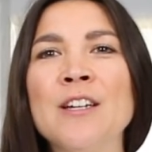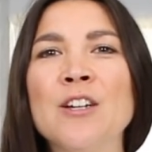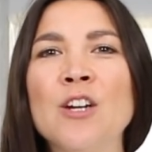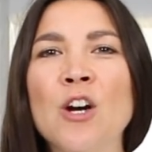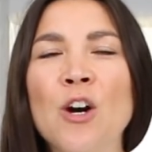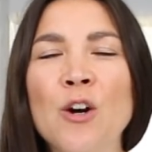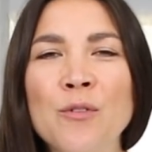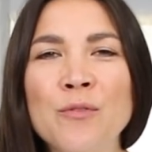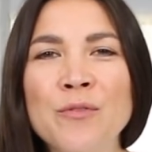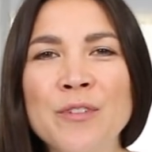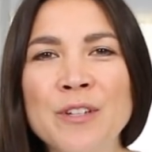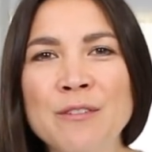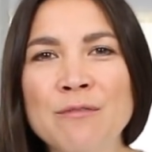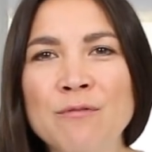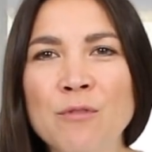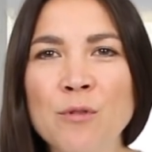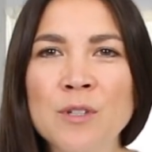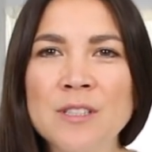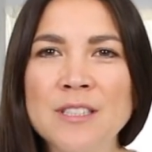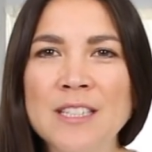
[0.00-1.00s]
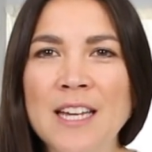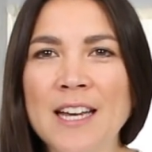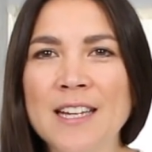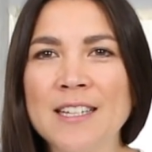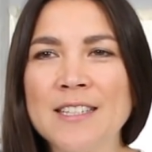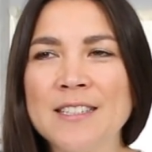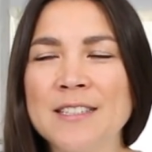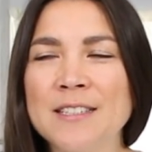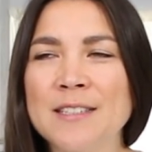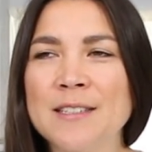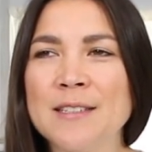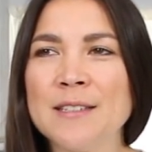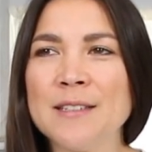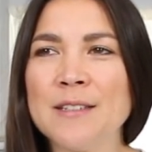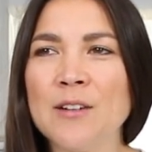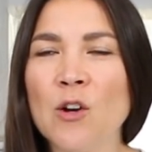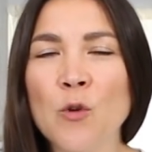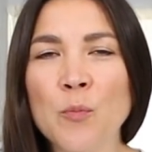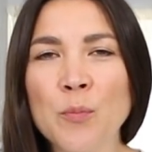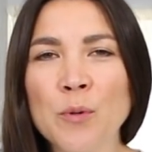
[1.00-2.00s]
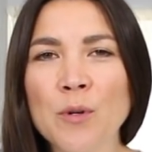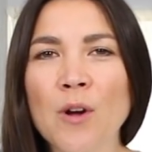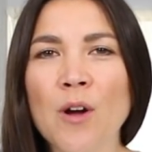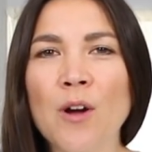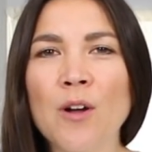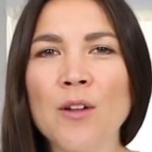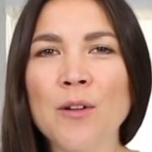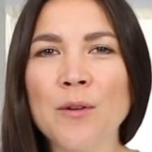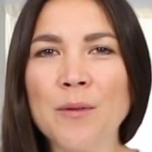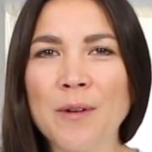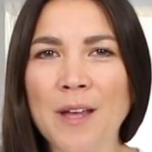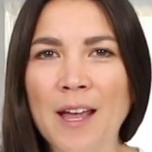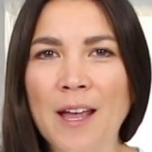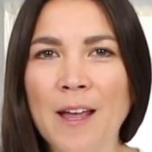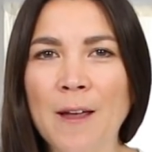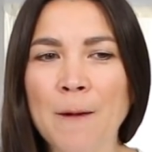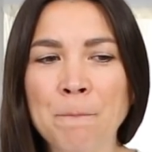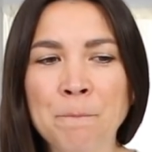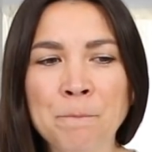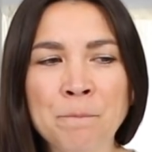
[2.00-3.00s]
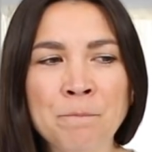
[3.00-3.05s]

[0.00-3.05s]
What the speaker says: COVID vortex. Hope you're all okay.